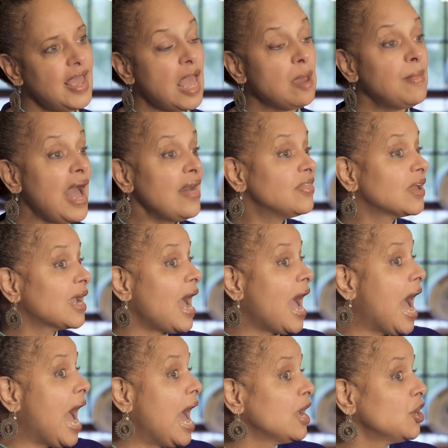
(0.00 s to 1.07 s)
Am I the
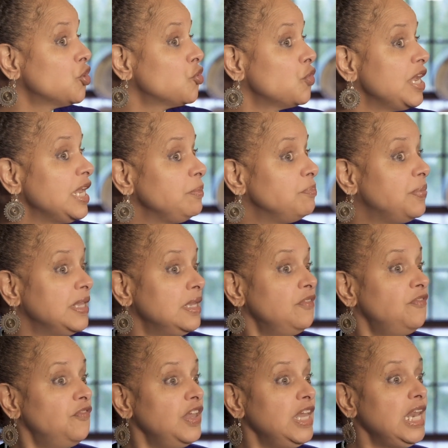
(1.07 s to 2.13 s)
concrete
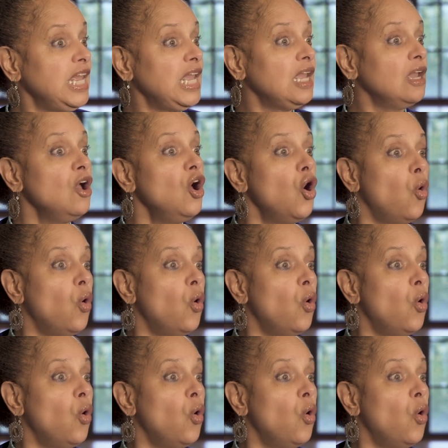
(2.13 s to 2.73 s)
benefiting